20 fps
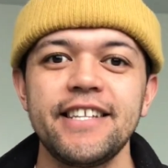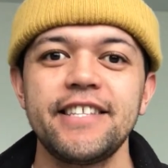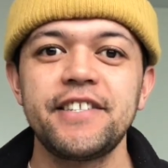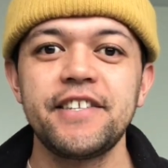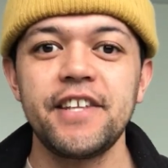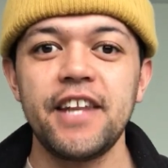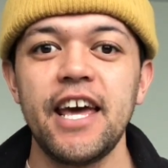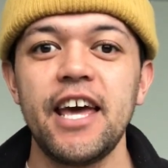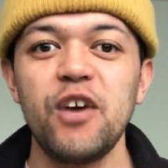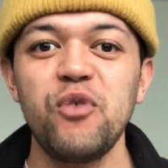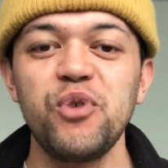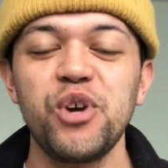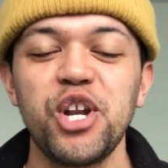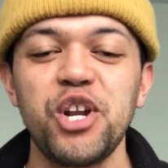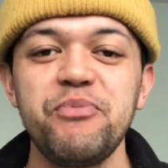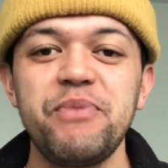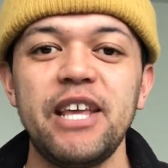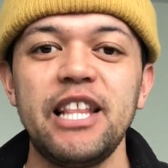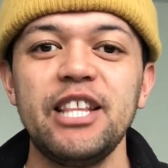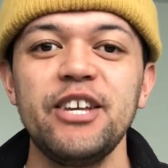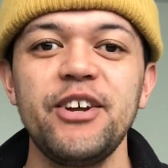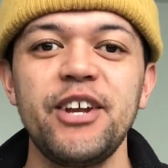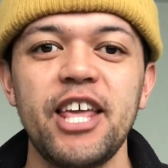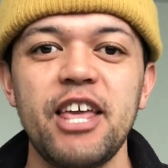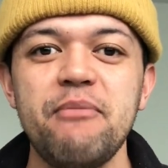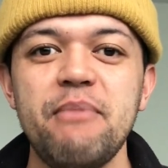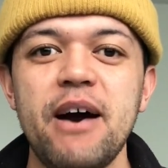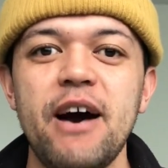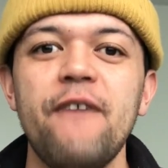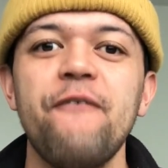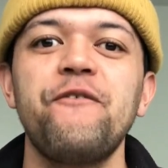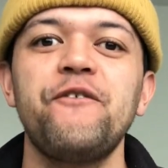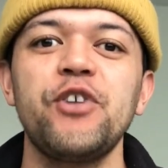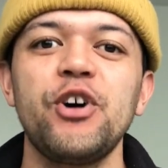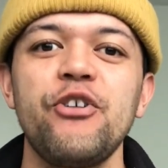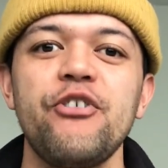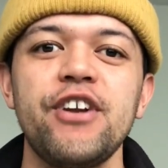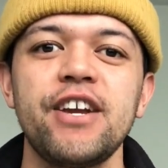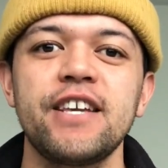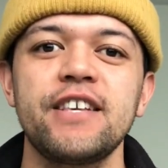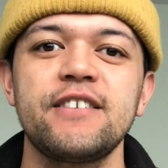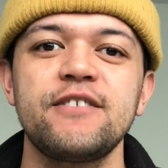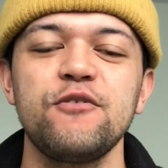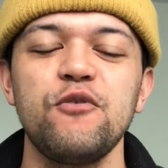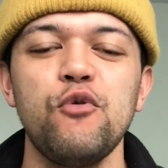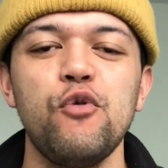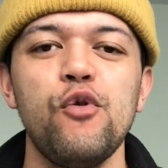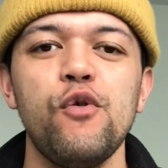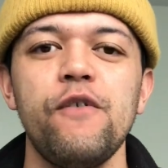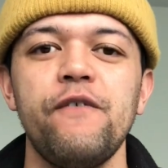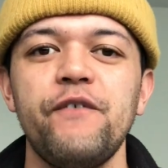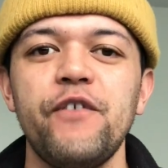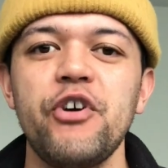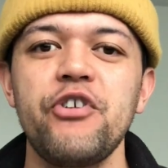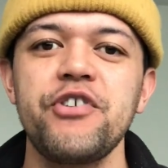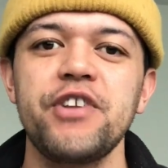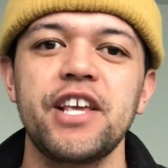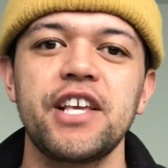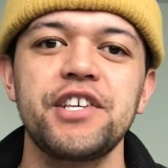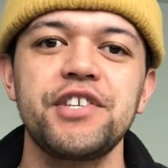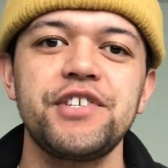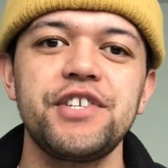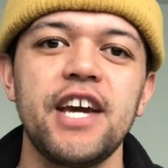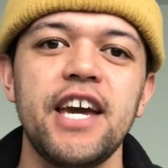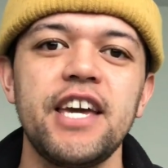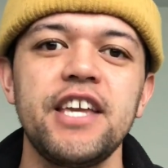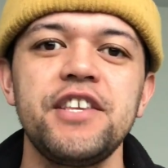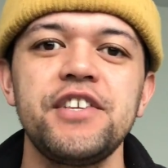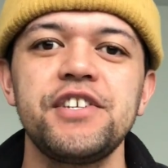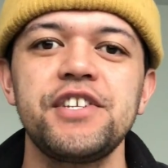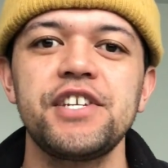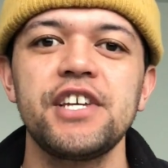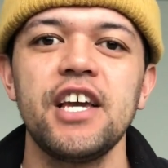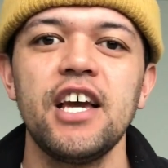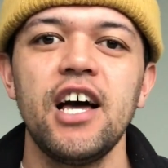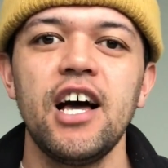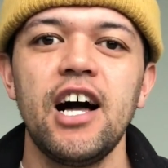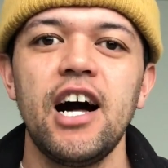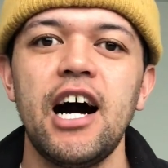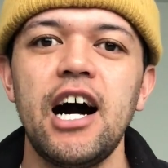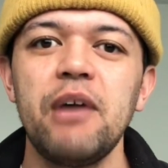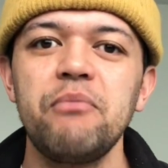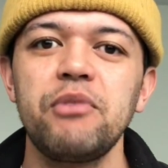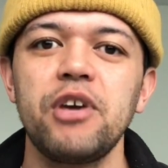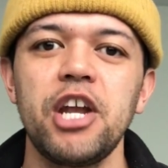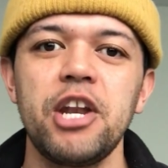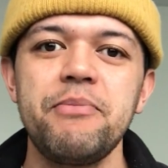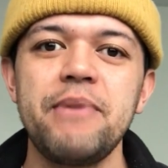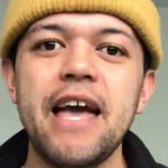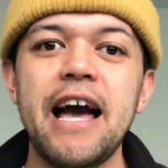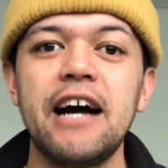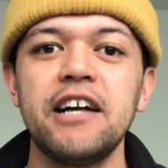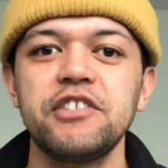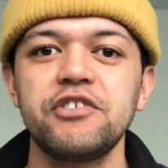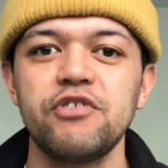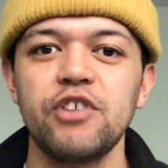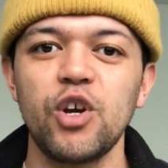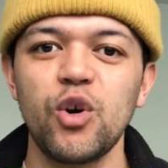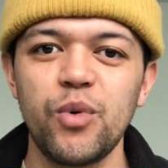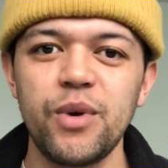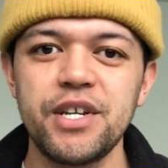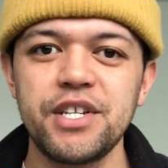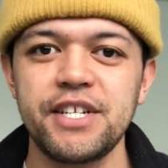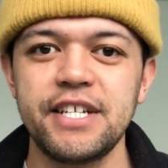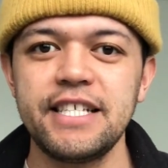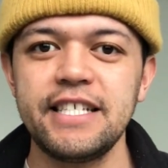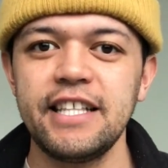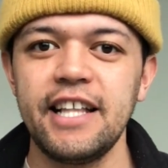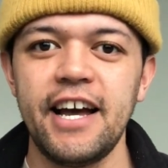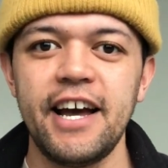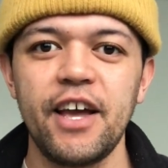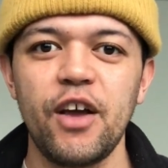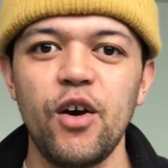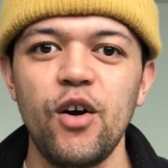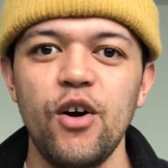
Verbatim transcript: Today we're going to be learning about Forex or foreign exchange. I'm going to be answering questions like